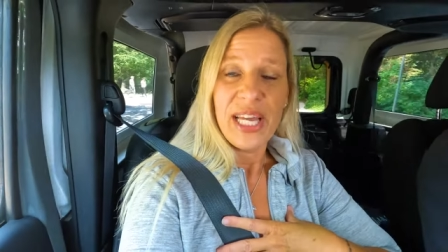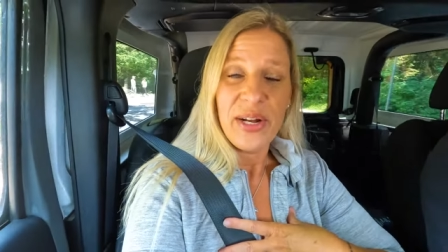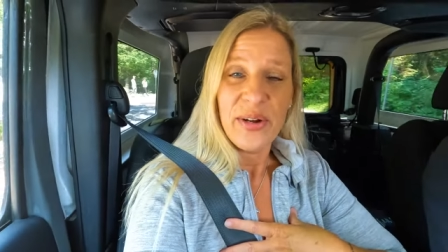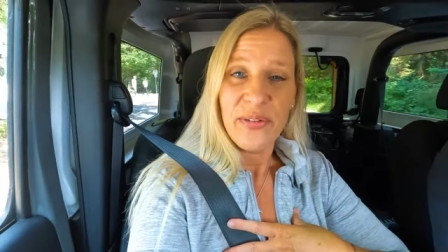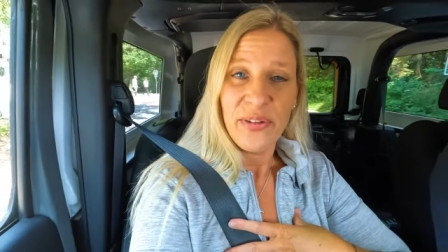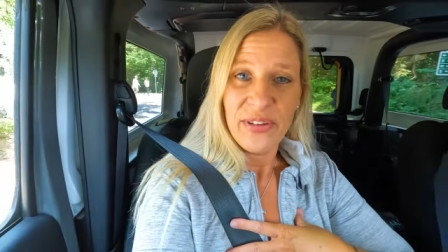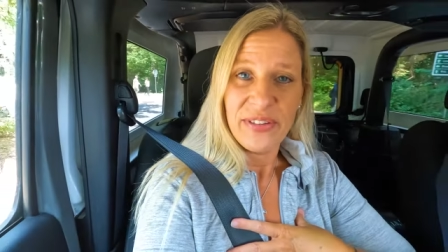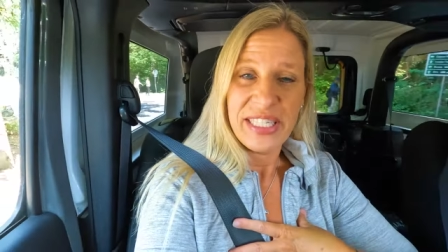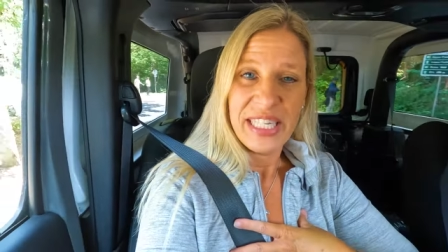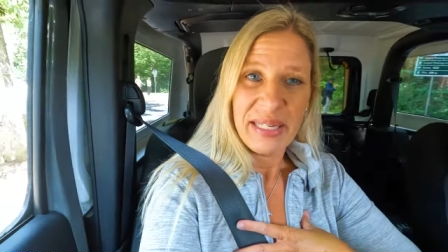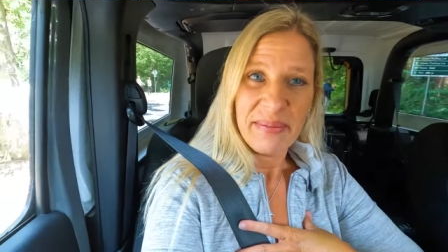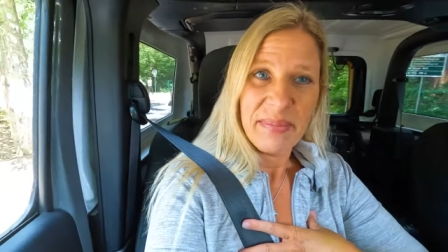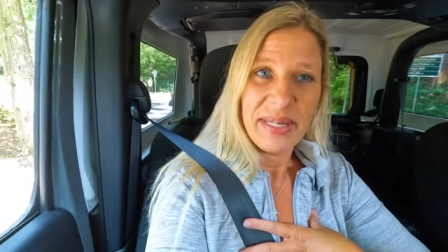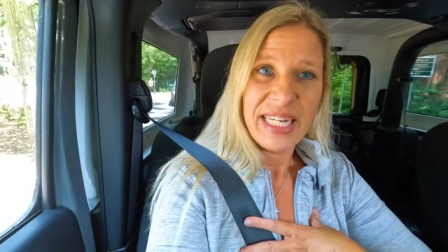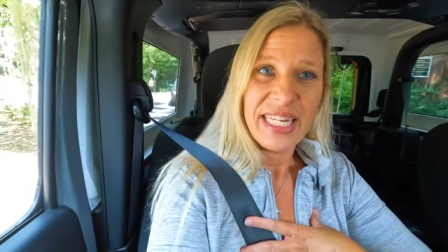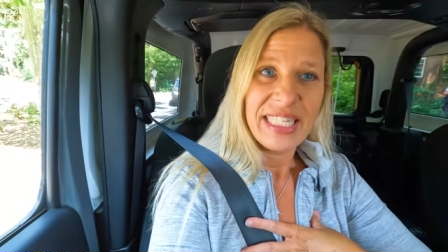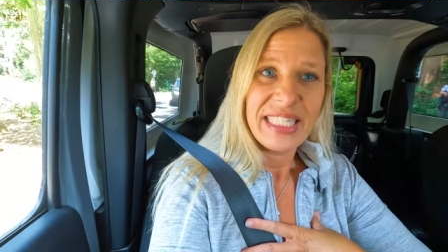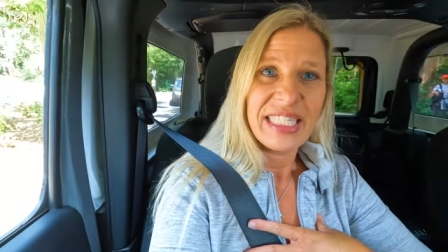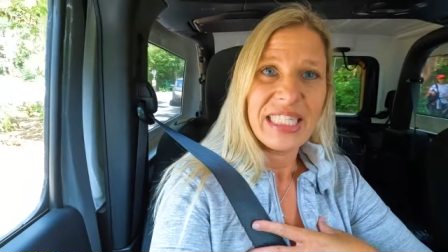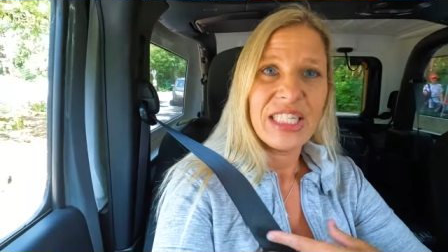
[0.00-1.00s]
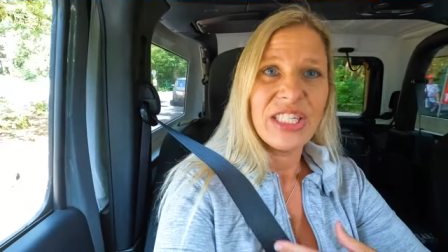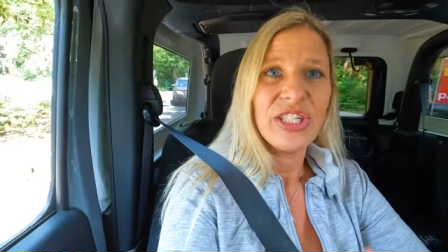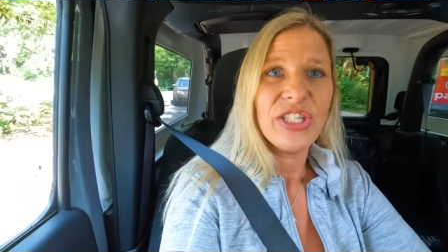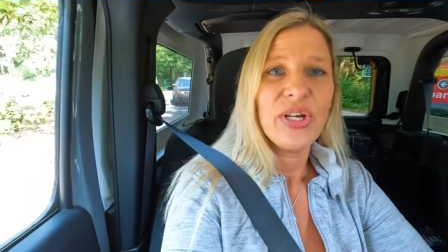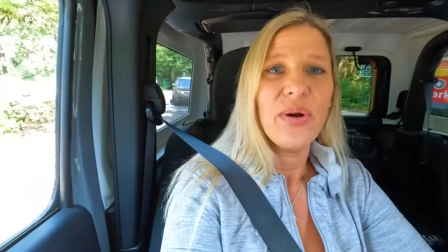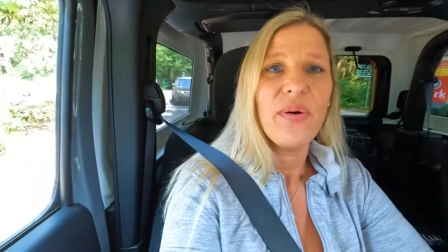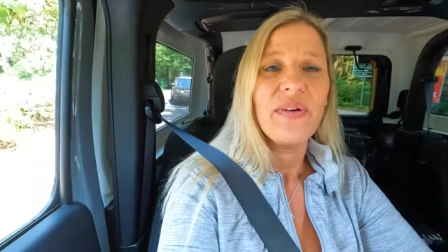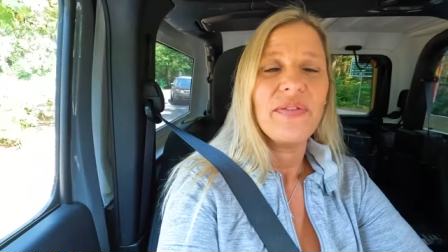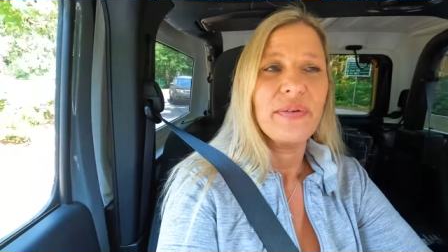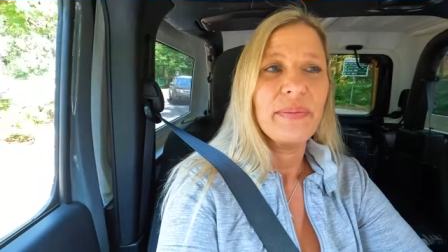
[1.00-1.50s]
10 or 15 minutes to
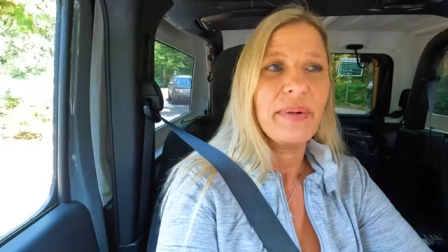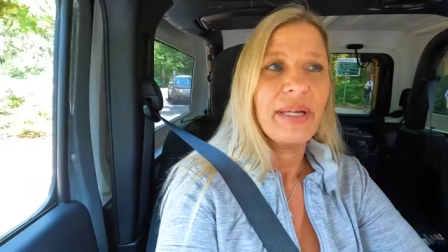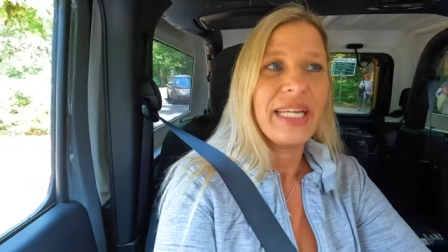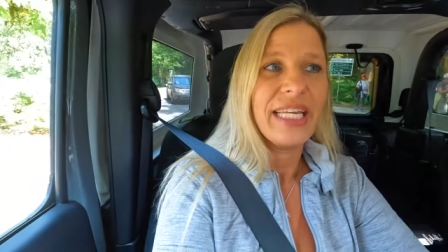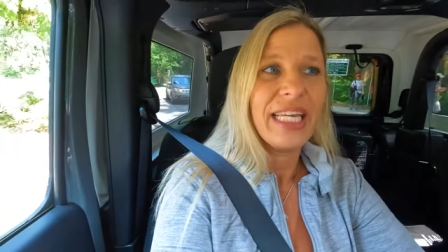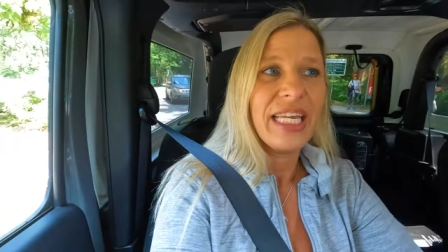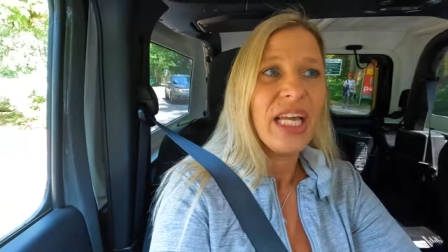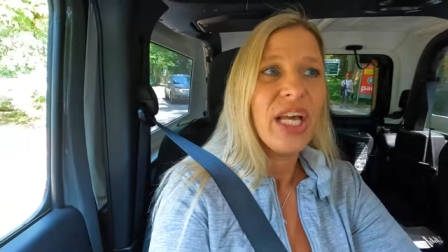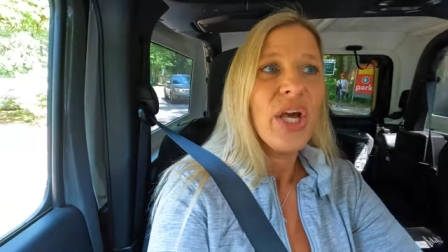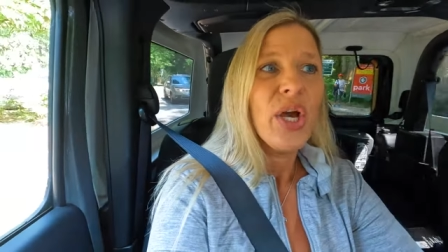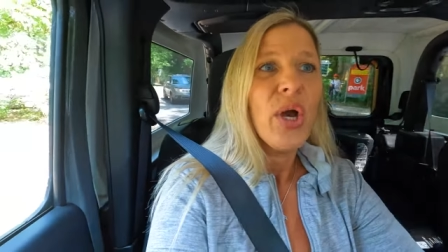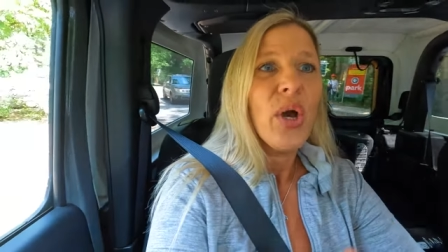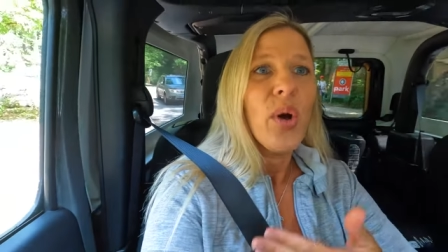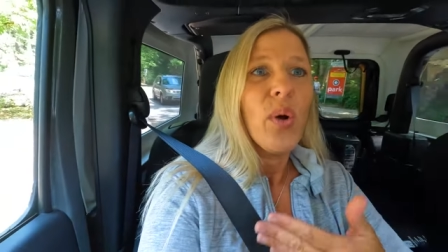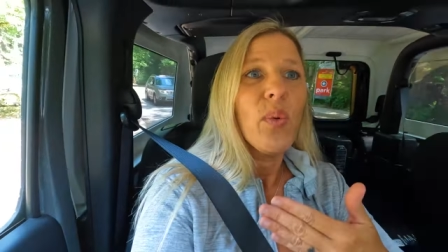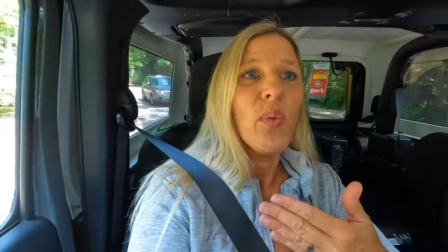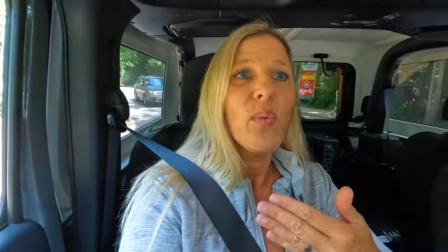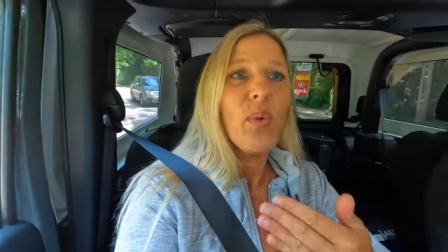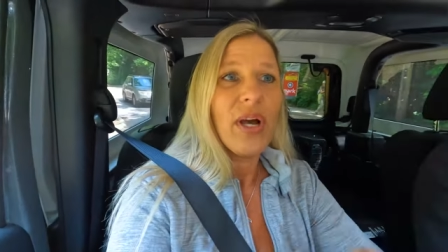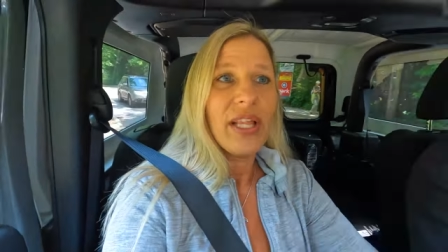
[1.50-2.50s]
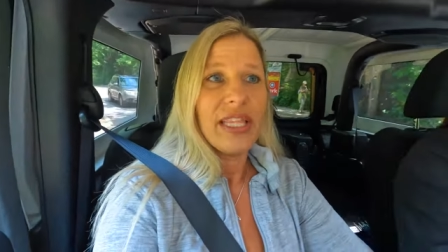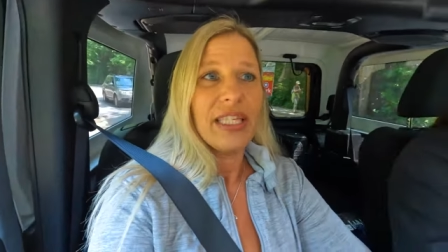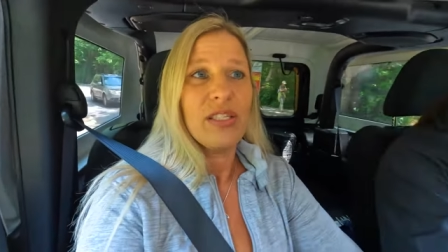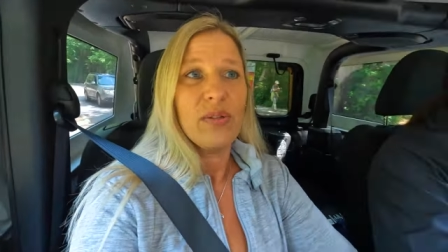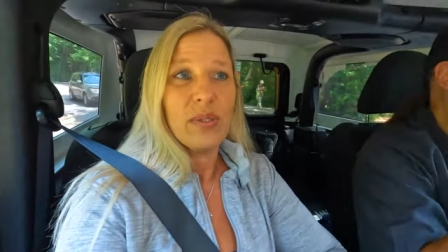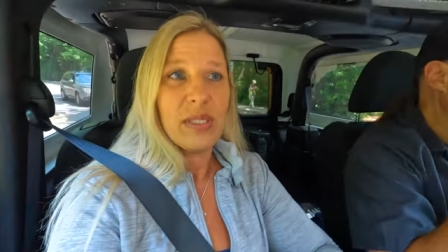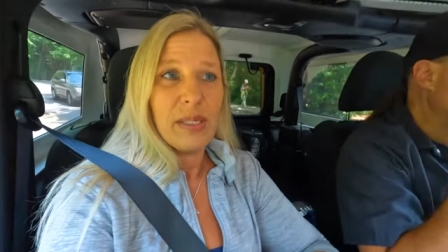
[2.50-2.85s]
show everybody what this